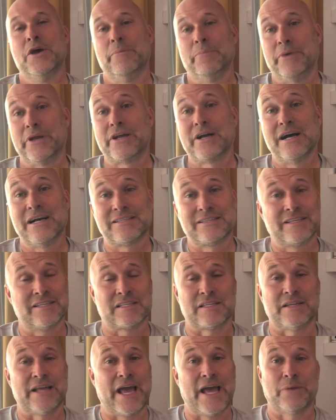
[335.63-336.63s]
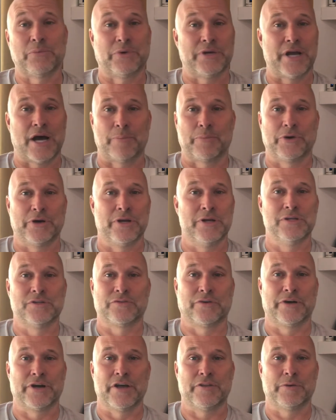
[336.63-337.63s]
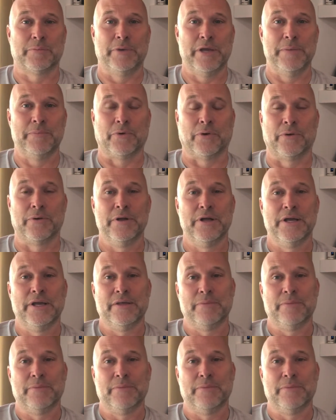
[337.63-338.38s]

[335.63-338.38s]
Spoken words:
because this land would not produce for another people.